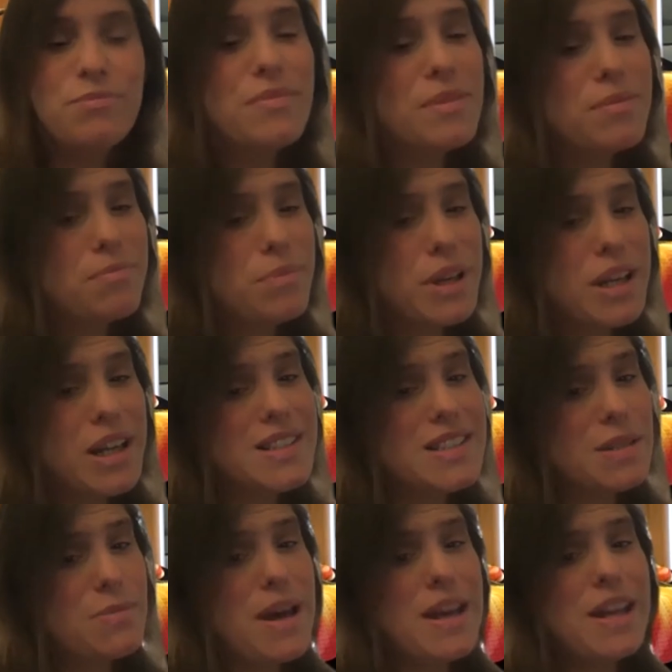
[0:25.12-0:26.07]
because
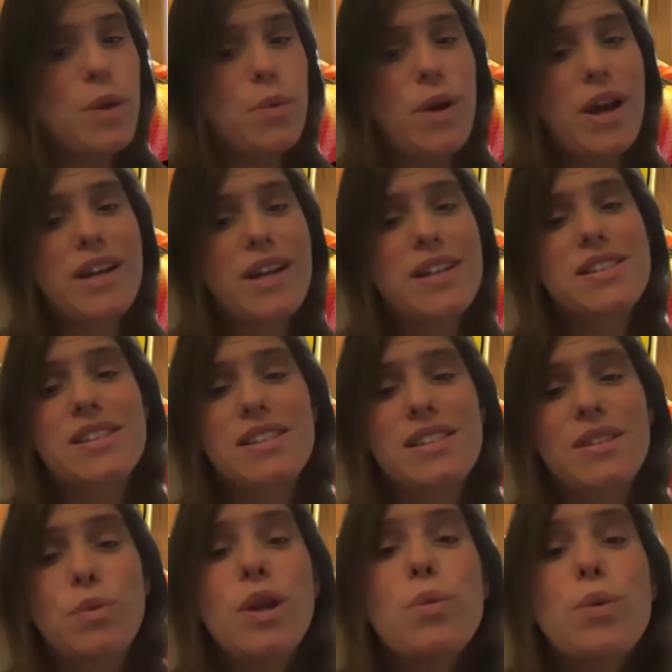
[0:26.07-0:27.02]
in many ways,
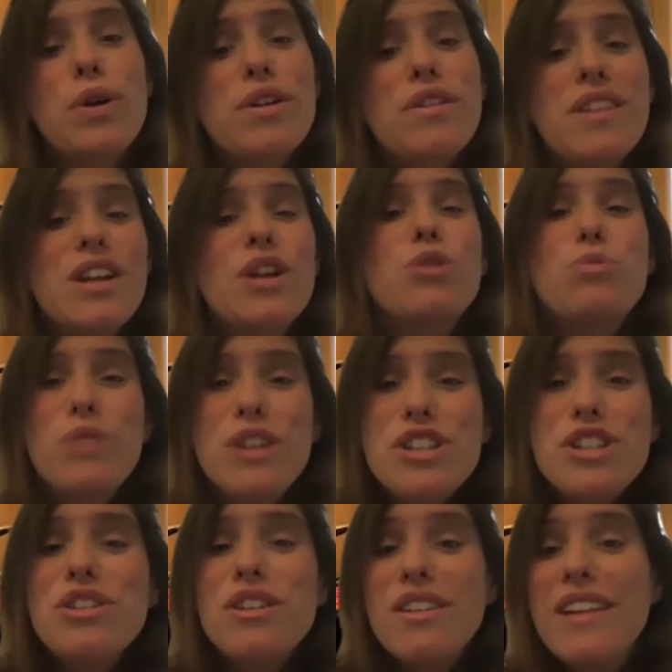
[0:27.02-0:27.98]
we were the
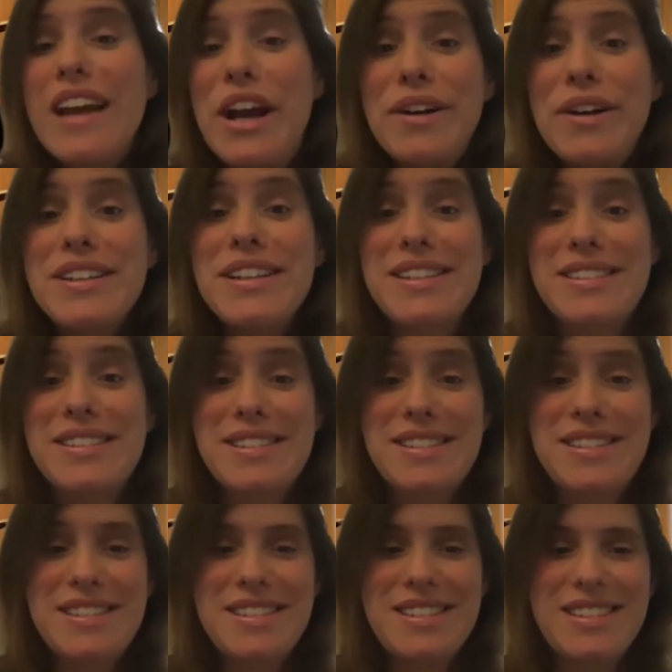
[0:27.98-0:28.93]
original
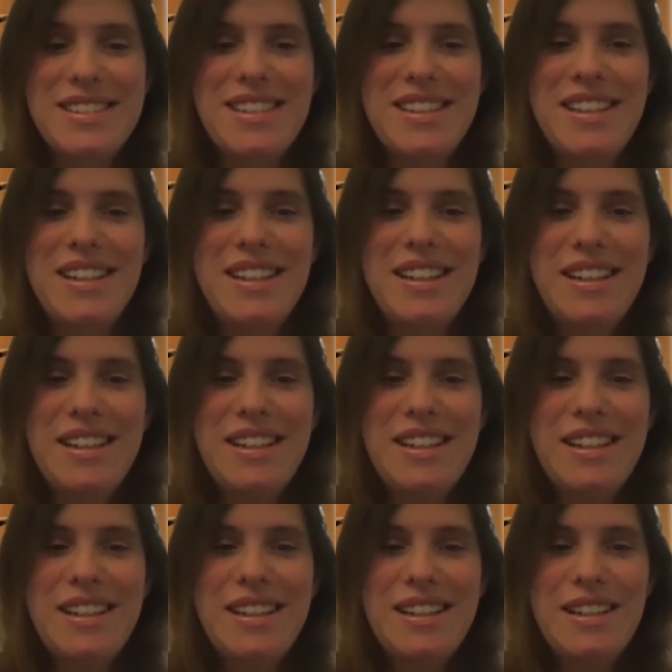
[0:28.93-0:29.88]
heretics.
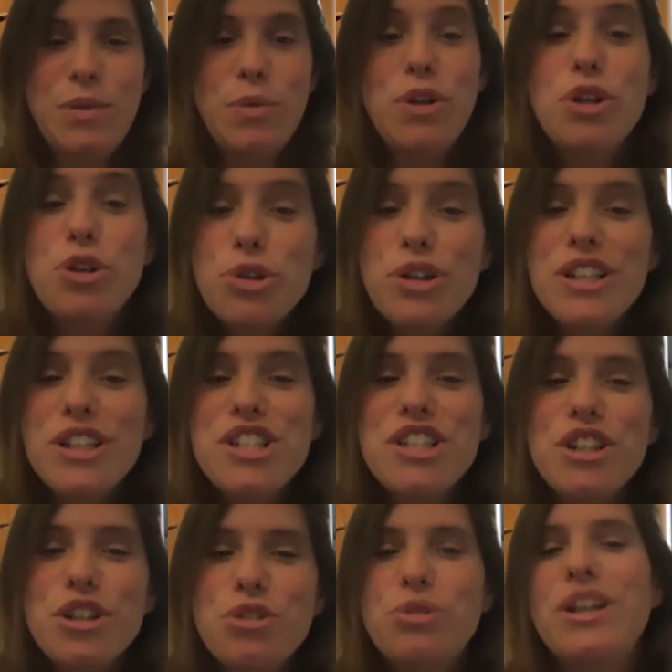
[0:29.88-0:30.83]
When
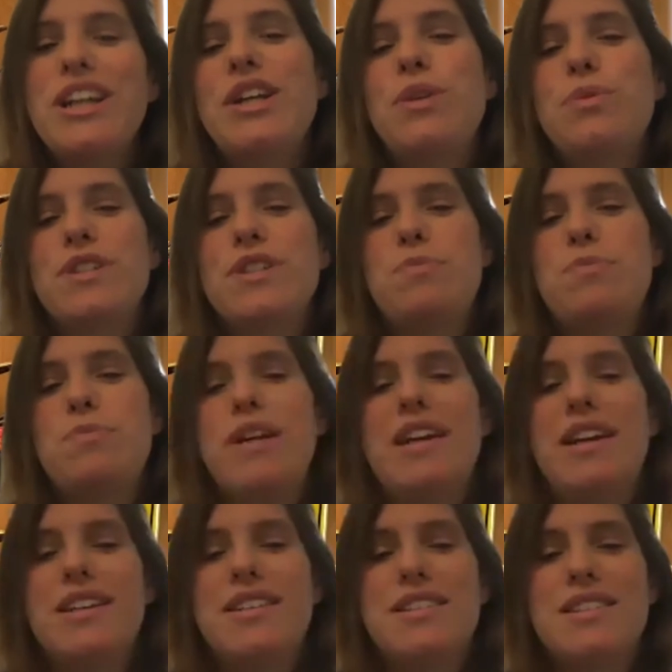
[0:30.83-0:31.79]
Christian creed was
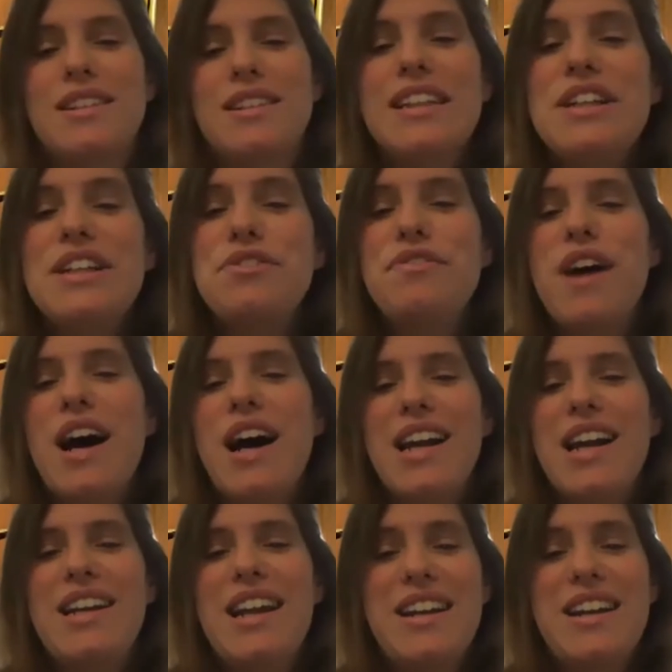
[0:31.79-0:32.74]
being
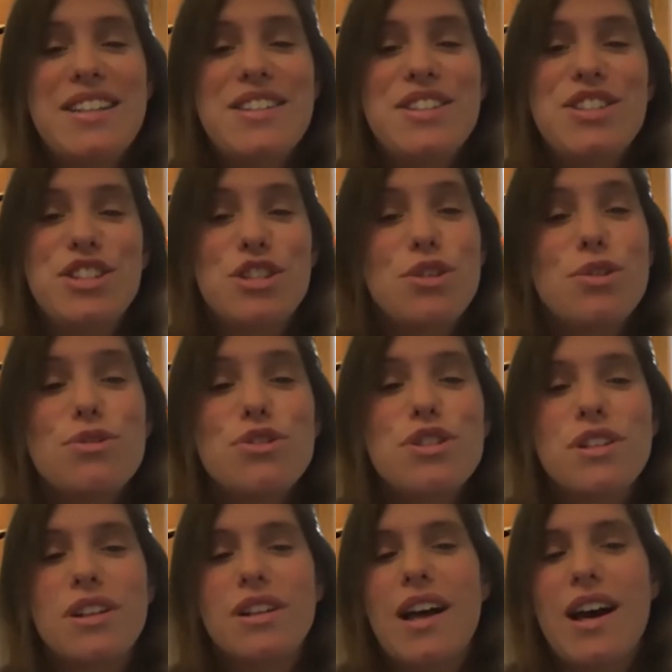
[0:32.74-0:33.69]
solidified and
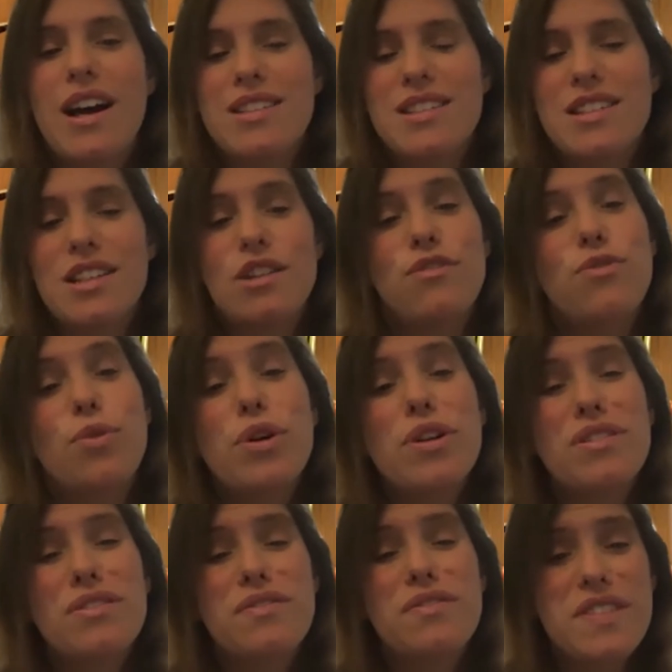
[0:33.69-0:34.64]
institutionalized in the 4th
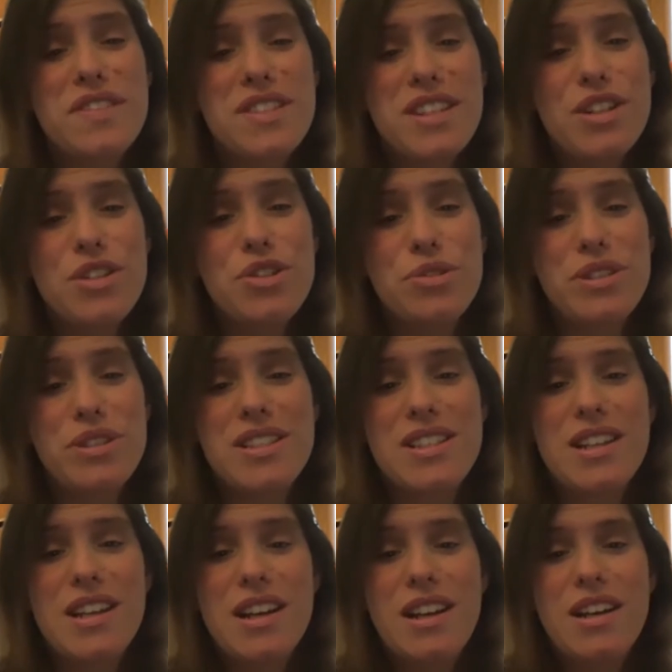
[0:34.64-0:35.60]
and 5th centuries,
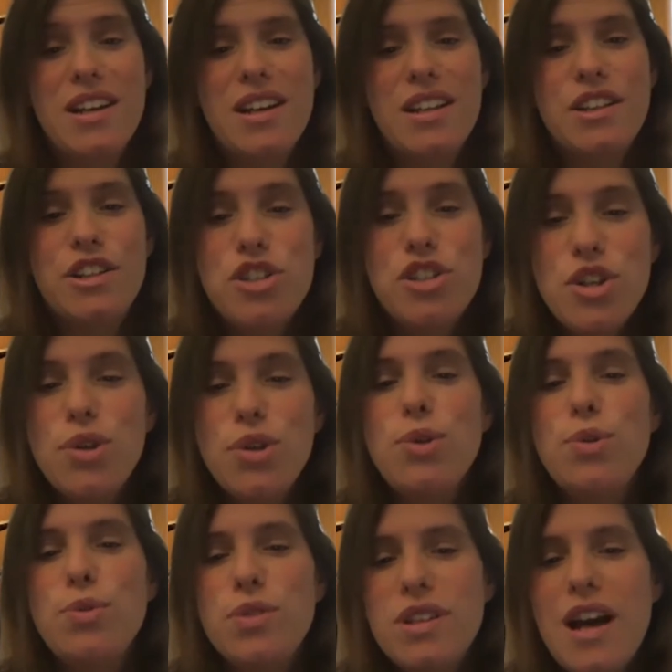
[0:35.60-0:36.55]
the
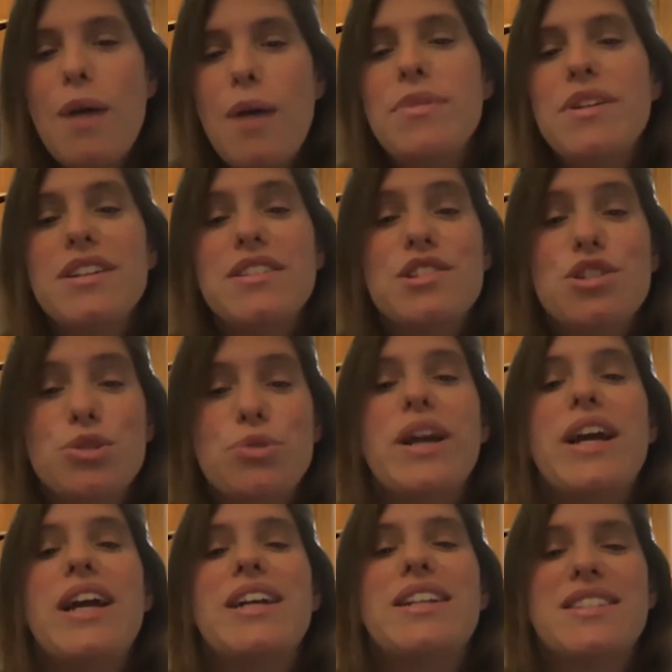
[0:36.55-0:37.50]
two dominant
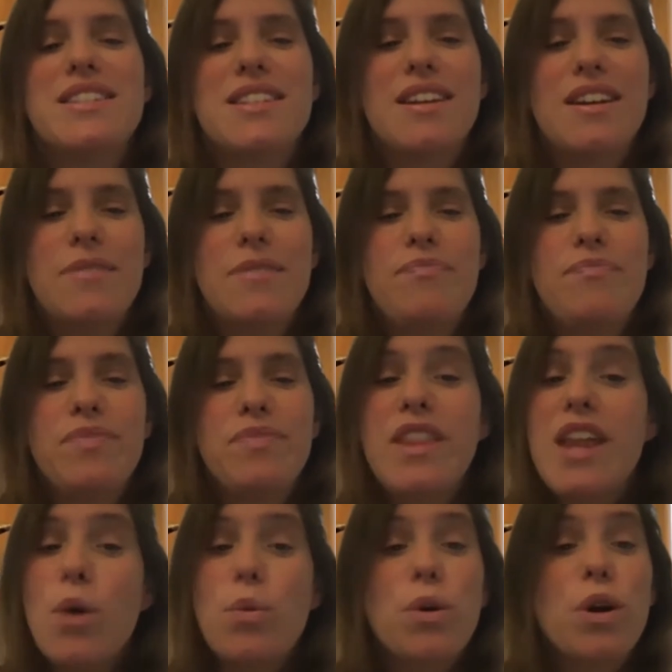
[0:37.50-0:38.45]
strains
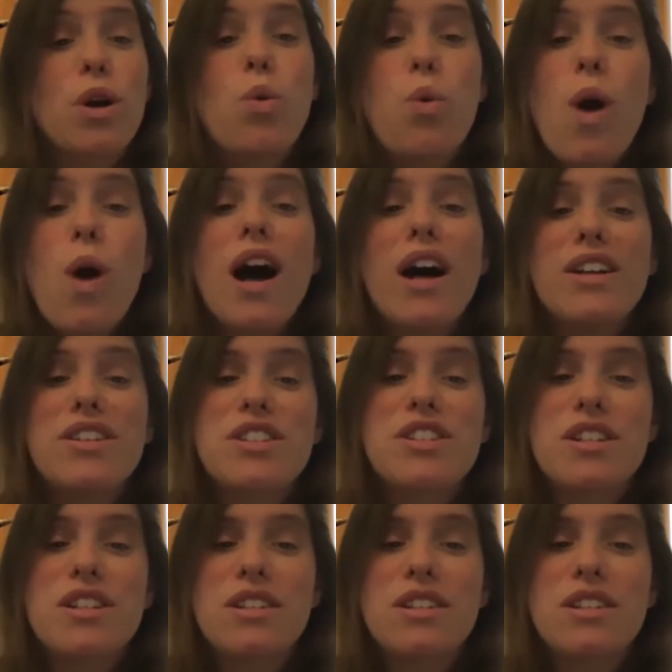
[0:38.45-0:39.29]
that were quashed